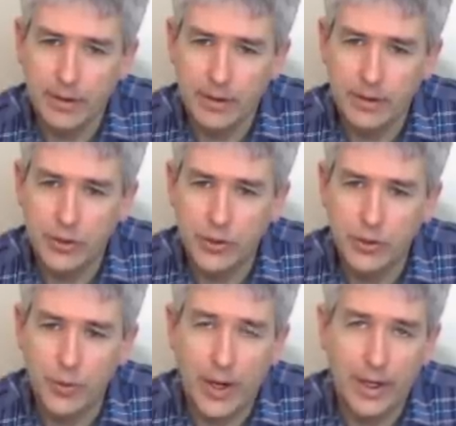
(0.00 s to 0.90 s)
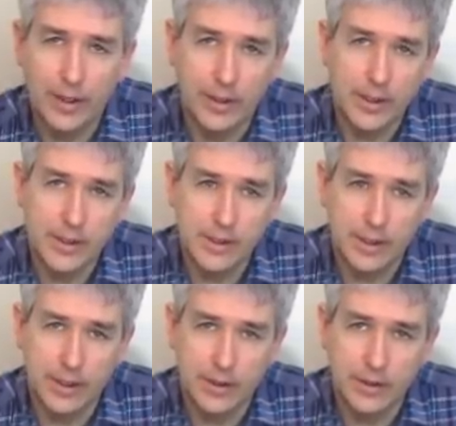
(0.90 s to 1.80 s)
the True Wireless
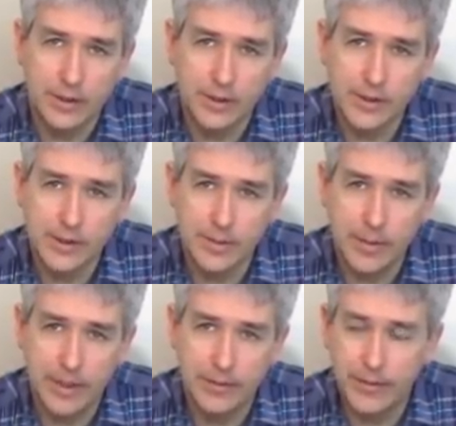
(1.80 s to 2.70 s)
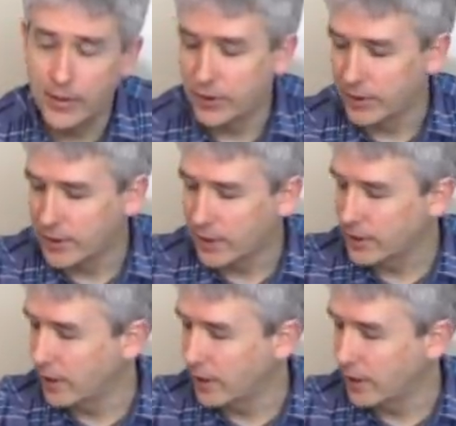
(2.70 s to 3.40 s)
article is the main feature. It's actually